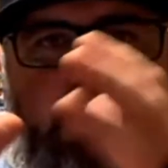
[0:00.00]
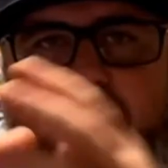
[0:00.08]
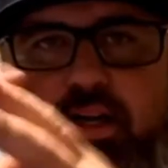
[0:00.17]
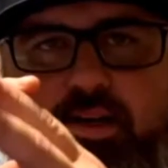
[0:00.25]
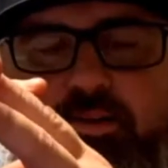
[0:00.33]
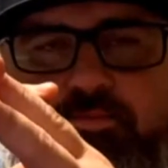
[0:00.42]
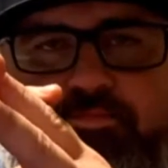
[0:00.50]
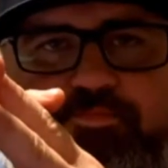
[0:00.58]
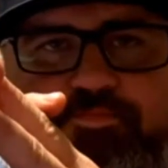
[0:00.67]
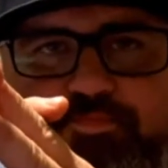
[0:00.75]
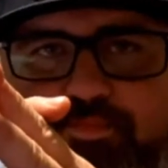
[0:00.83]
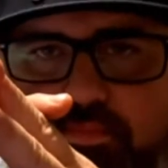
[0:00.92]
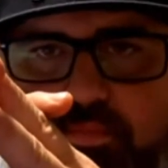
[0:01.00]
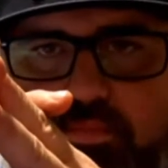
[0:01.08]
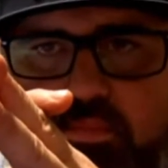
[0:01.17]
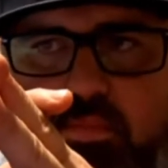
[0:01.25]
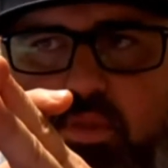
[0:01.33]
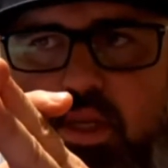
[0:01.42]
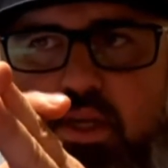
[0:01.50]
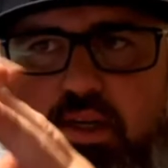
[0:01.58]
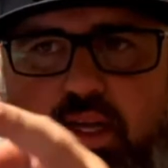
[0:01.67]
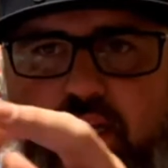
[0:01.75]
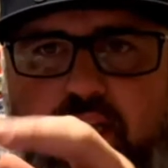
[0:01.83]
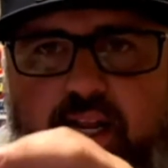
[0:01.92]
um,
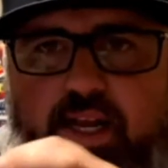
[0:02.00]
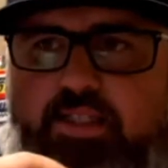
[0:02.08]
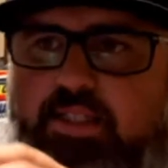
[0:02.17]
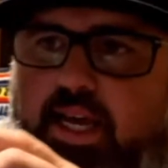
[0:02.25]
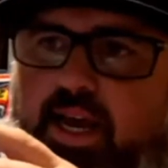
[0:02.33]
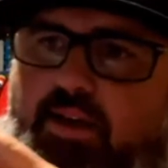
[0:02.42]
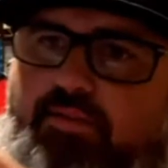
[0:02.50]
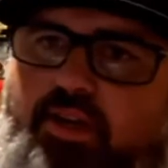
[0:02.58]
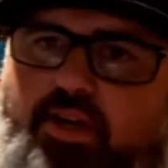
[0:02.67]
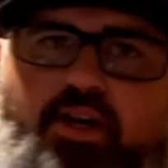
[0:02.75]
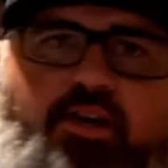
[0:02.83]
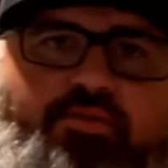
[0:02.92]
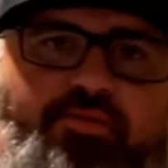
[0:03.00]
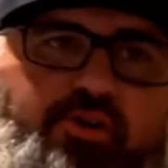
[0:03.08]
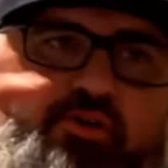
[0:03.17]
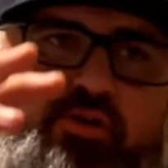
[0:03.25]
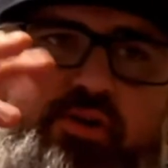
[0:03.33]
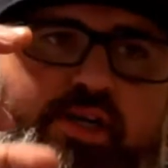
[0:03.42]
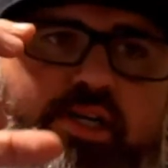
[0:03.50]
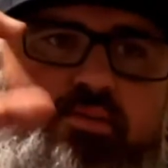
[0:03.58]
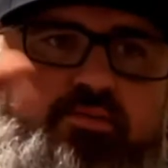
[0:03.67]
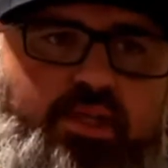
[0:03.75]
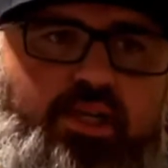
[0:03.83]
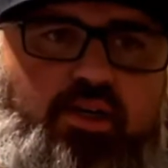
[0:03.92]
like it has to have the kung fu
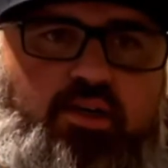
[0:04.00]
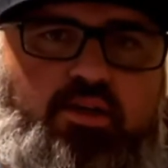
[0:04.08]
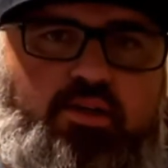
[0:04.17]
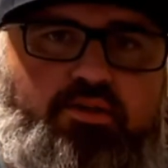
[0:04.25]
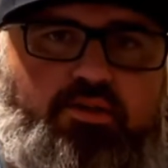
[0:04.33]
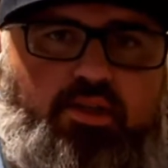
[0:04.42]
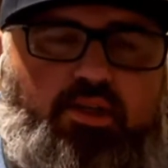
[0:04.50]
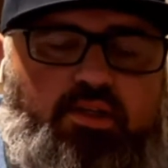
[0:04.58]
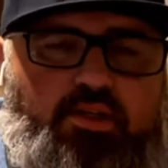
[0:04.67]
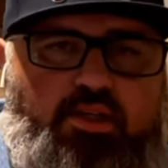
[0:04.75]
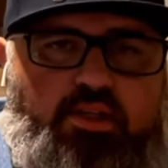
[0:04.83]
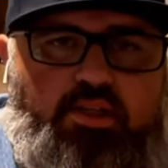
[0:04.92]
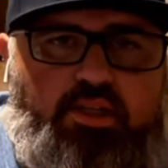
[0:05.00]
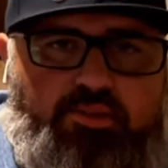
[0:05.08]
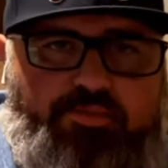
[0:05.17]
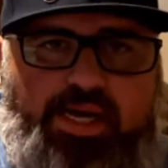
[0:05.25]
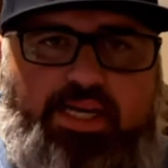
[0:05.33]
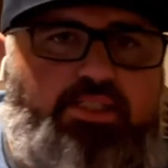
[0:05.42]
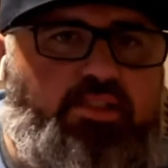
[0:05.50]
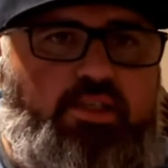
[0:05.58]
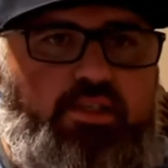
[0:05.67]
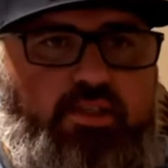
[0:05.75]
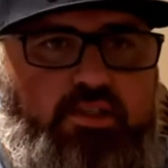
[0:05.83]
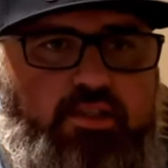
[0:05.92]
grip that holds the
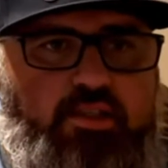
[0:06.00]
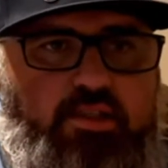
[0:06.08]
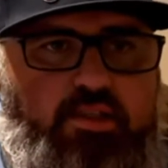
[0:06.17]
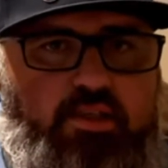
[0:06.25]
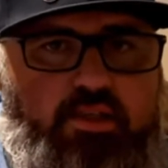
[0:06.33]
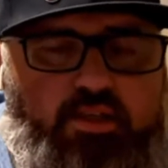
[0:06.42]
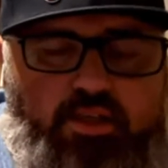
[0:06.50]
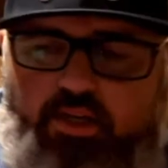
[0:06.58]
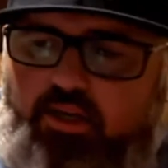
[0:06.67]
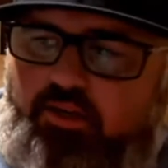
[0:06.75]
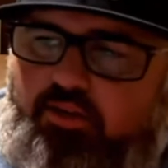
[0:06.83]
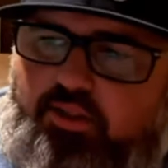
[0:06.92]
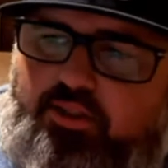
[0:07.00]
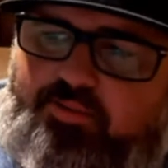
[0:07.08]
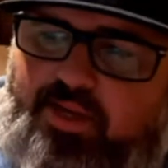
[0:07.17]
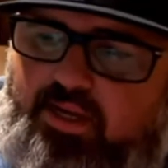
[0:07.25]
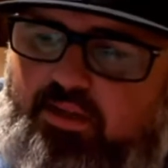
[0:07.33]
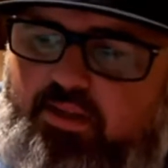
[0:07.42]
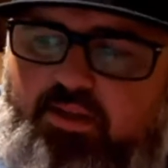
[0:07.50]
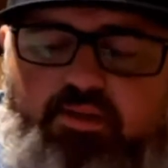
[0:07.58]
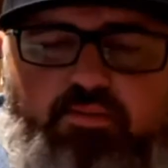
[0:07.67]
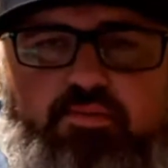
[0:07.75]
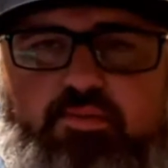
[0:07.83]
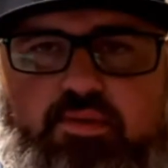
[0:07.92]
spatula. You know,
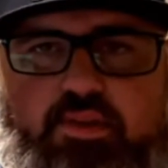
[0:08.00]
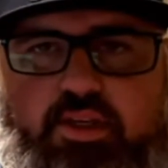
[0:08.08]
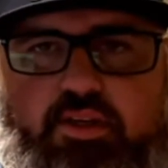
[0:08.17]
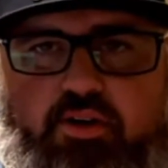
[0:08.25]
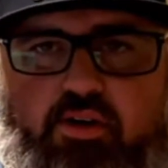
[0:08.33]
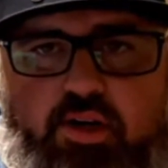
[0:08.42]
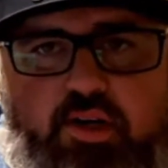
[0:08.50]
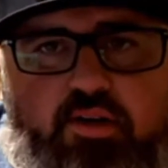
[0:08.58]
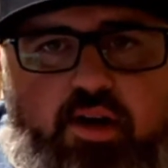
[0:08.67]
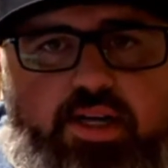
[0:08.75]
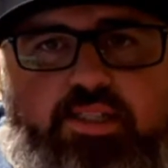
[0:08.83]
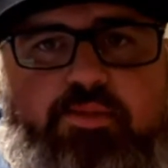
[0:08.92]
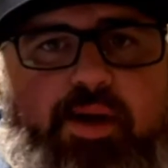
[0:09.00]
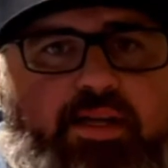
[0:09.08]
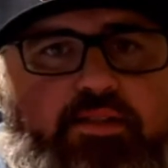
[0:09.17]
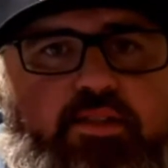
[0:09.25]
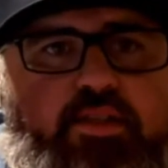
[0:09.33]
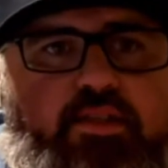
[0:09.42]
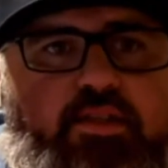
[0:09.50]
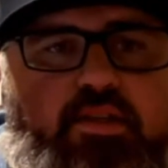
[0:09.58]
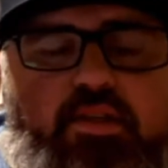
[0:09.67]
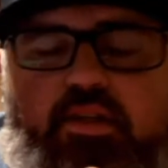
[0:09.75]
the grill grate spatula.